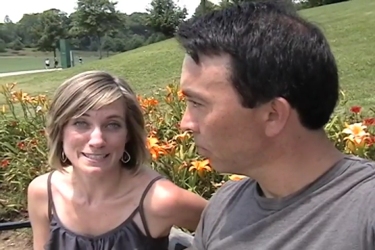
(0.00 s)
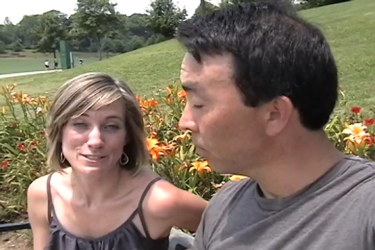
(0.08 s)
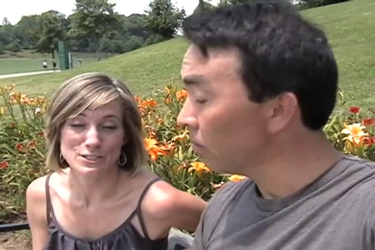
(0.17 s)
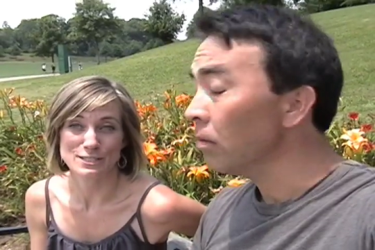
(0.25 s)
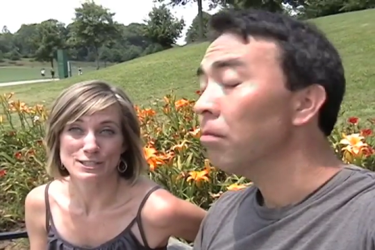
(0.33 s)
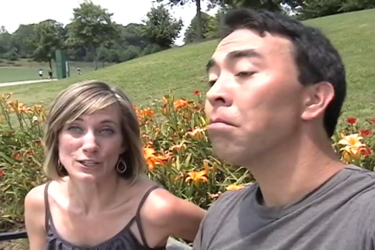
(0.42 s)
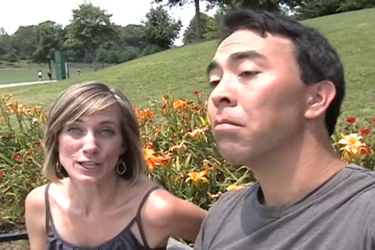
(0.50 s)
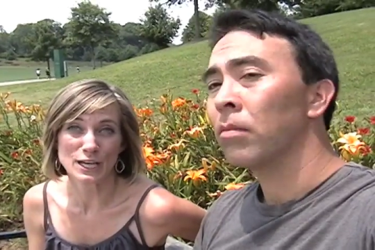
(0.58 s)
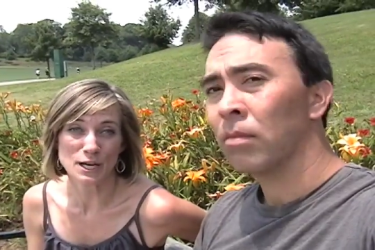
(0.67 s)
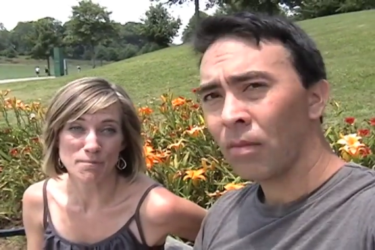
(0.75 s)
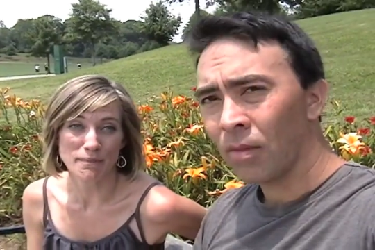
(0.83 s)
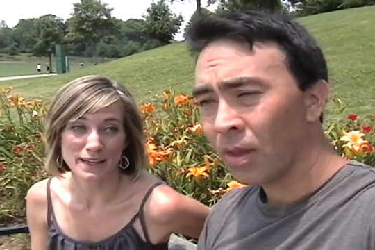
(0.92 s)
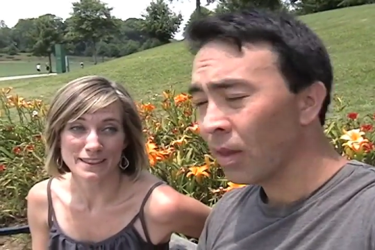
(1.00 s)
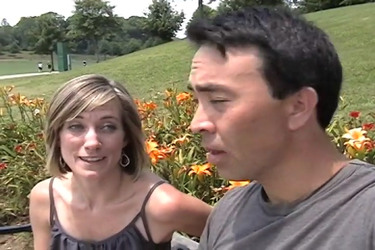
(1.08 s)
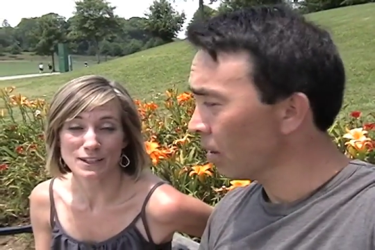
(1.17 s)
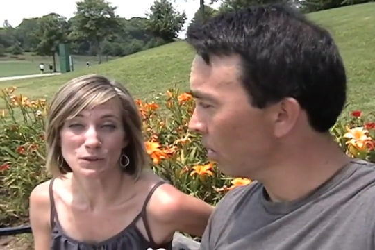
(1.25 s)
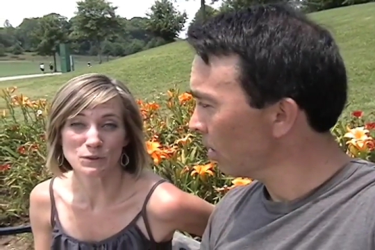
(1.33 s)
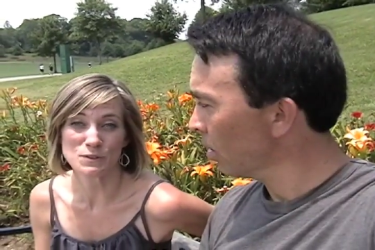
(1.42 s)
Speaker 1: and just looking up at the
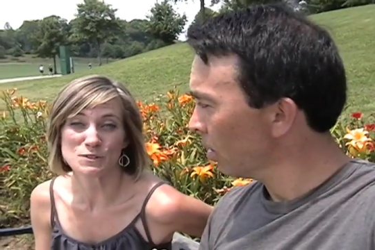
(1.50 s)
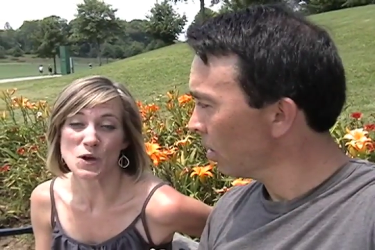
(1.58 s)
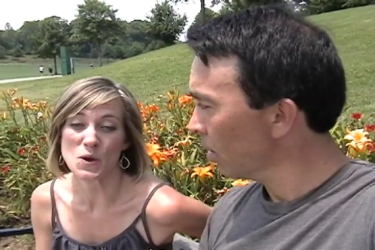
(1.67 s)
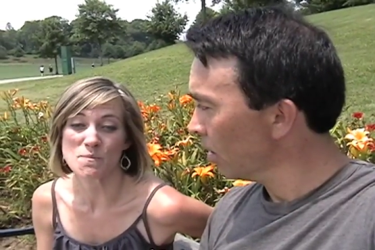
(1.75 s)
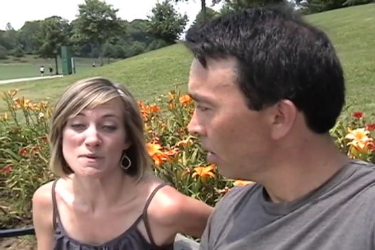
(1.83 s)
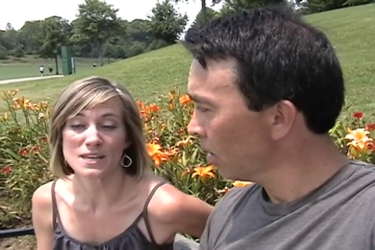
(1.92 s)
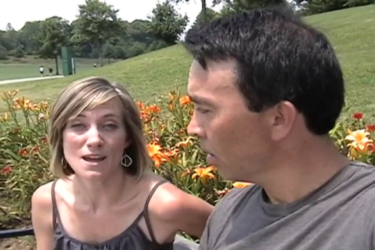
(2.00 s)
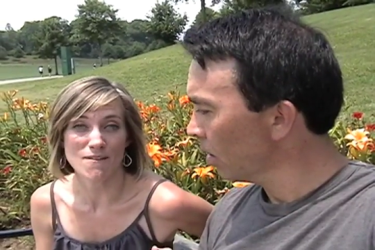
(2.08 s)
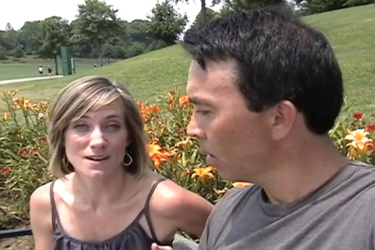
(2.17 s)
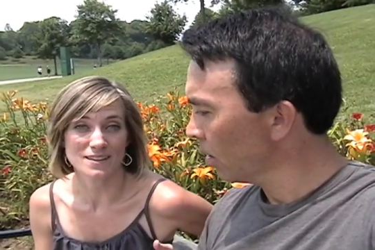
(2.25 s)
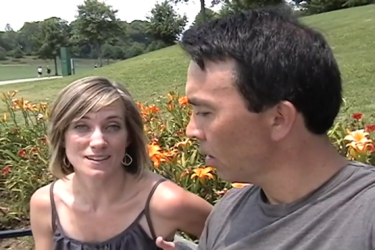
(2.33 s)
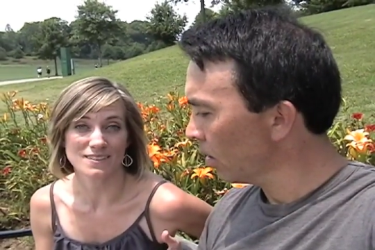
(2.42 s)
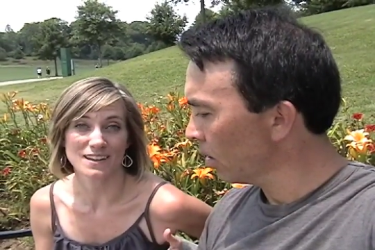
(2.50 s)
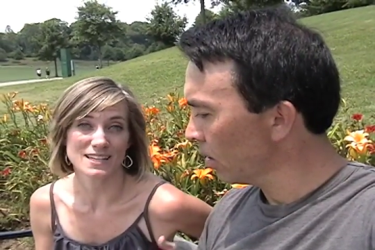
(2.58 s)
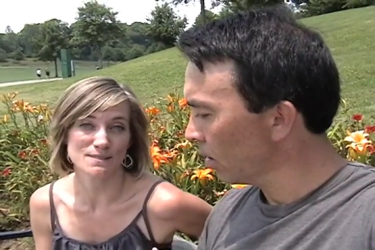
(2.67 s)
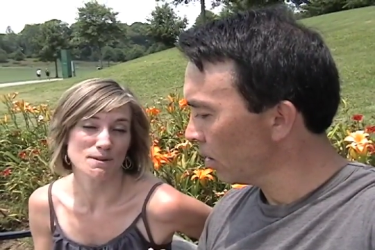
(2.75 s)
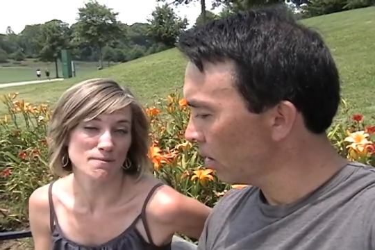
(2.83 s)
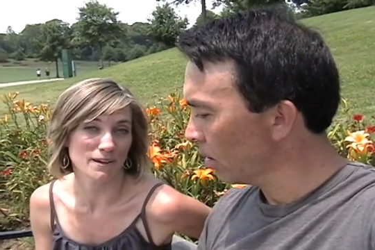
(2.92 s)
Golden Dome and knowing that
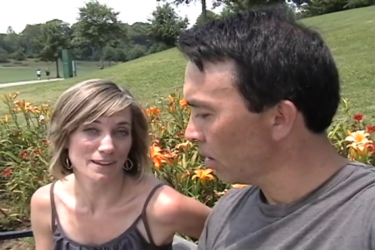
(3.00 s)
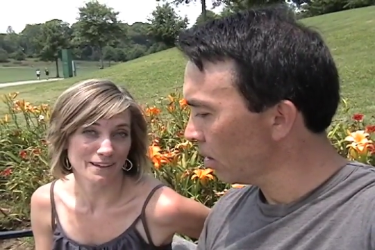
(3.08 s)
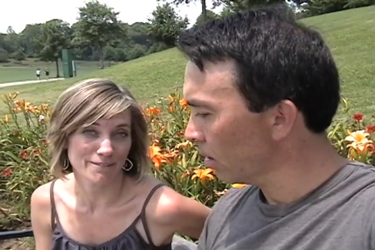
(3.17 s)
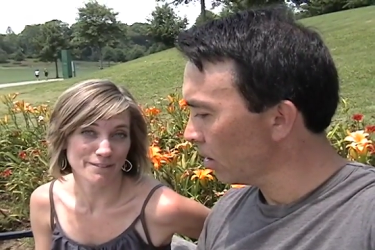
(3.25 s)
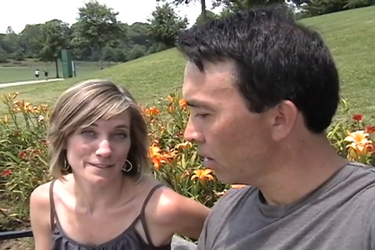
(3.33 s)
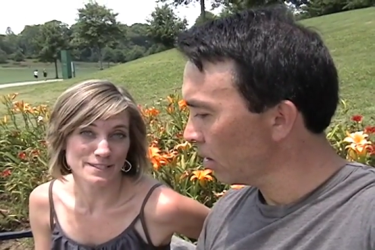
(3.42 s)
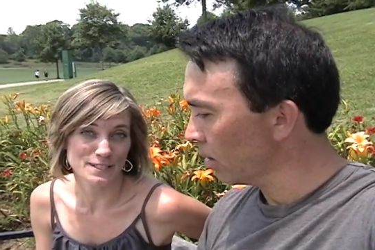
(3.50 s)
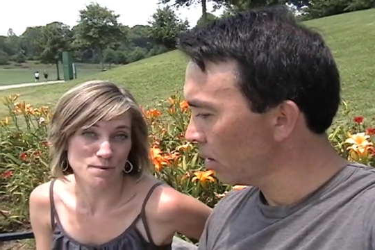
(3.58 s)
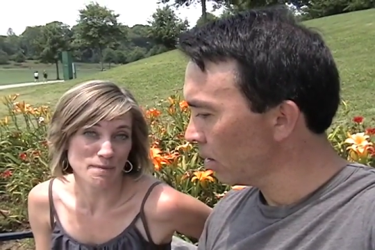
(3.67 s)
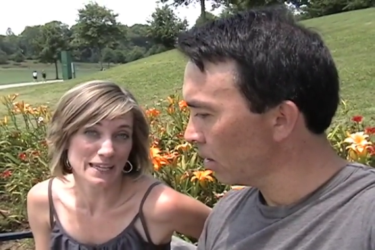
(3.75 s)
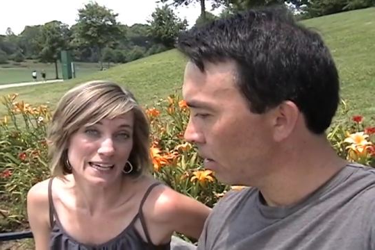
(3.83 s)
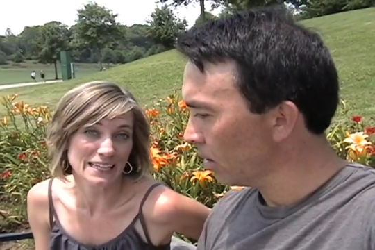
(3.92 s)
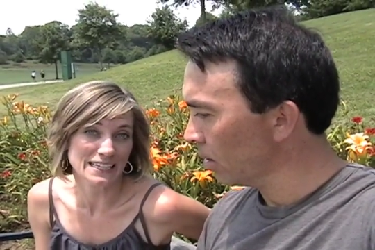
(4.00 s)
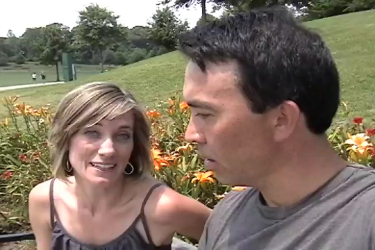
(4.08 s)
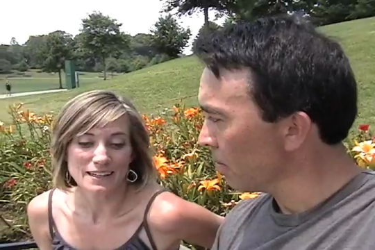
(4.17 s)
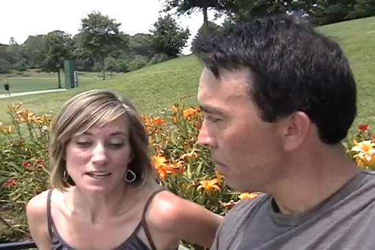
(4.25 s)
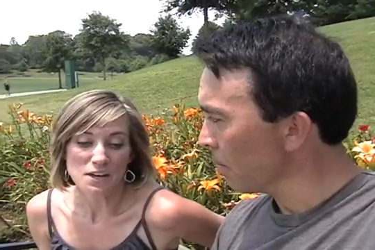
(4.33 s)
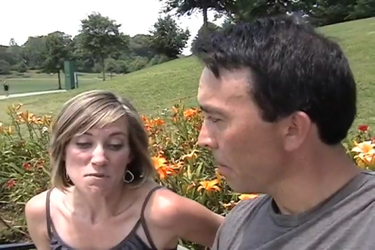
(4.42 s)
that's where my life was going to begin.
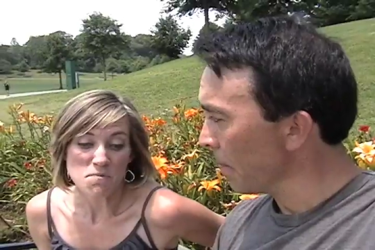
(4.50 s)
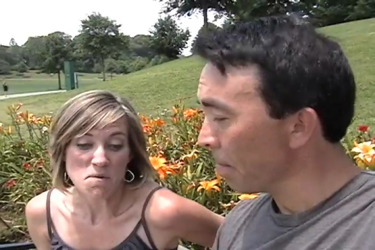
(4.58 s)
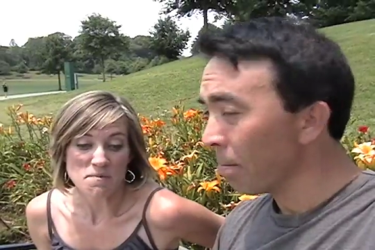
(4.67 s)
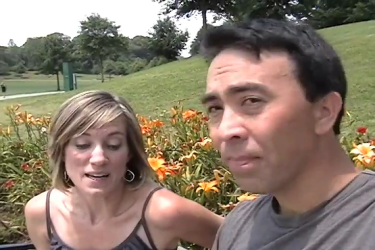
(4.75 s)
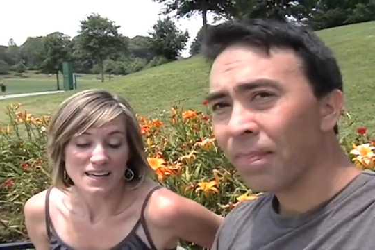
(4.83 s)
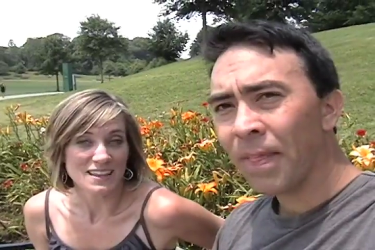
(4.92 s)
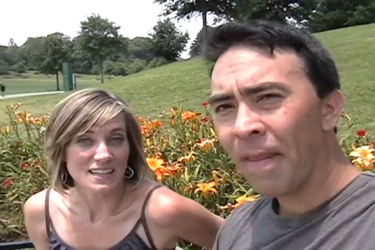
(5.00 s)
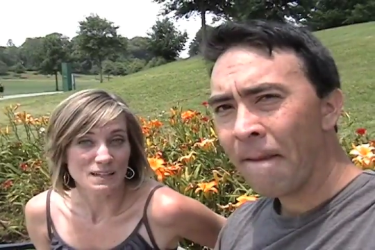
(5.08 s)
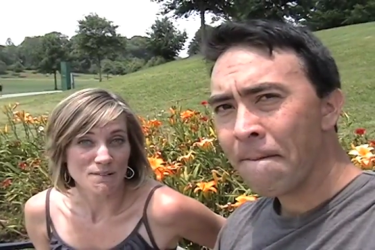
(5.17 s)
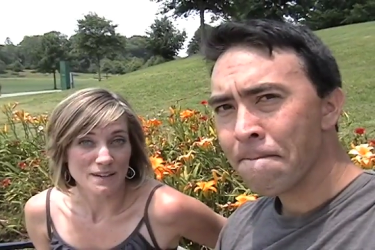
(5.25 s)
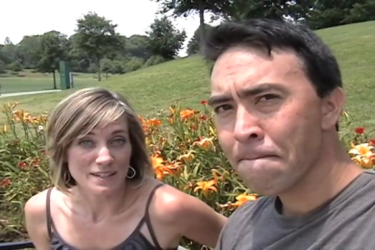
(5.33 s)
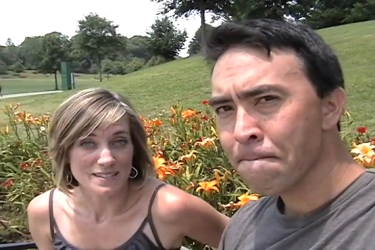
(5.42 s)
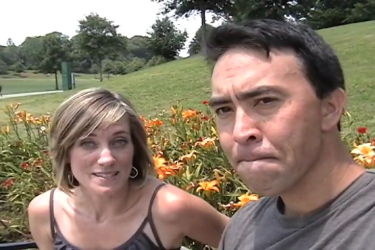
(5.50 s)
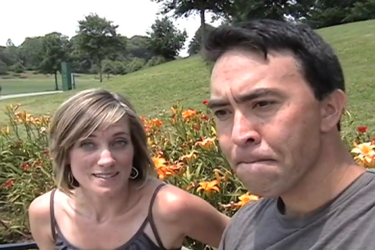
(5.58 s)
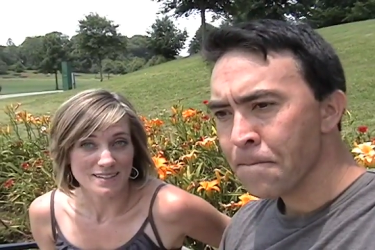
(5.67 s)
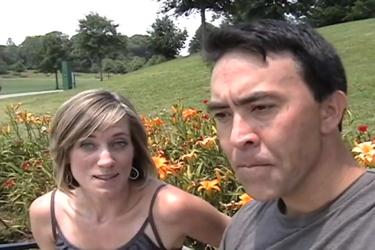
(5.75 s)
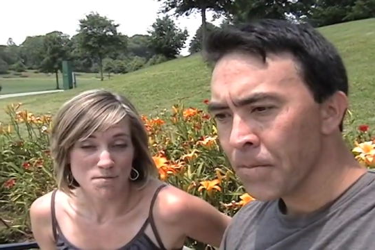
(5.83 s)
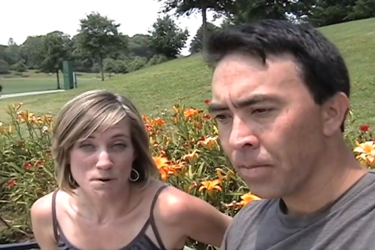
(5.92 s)
Another moment I think was
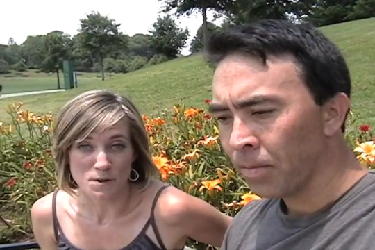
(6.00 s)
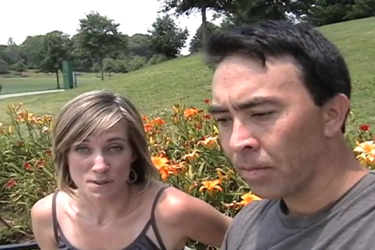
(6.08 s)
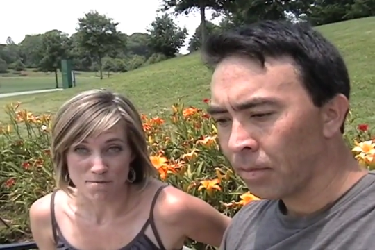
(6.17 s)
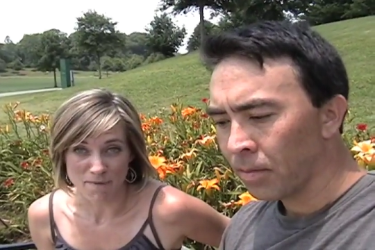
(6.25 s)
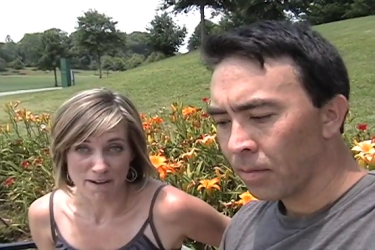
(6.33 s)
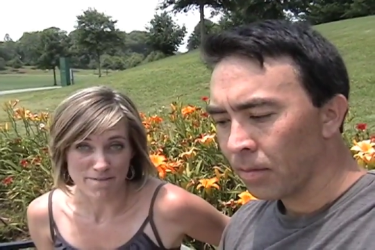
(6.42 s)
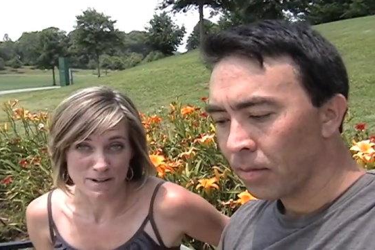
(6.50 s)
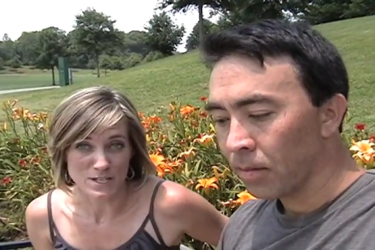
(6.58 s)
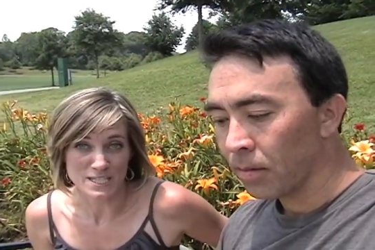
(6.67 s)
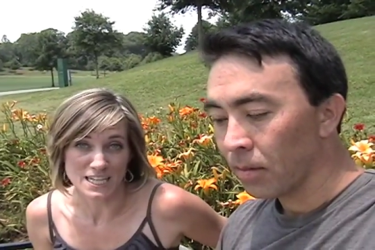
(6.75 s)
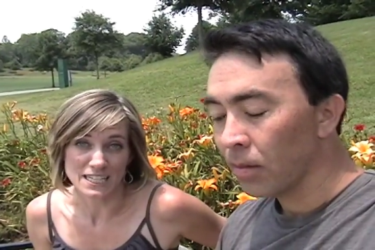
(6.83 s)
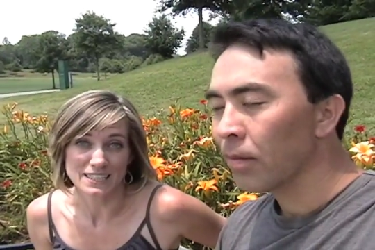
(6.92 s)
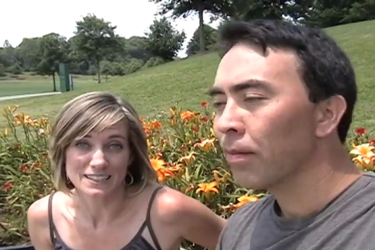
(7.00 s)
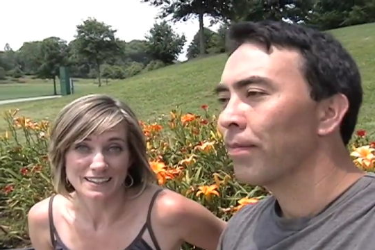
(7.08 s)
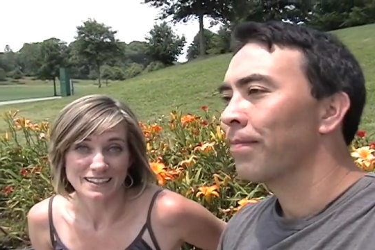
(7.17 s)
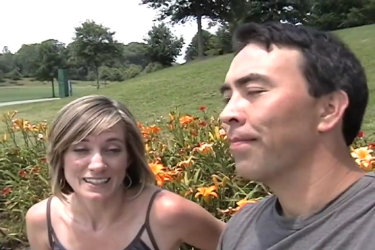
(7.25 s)
the birth of my first son.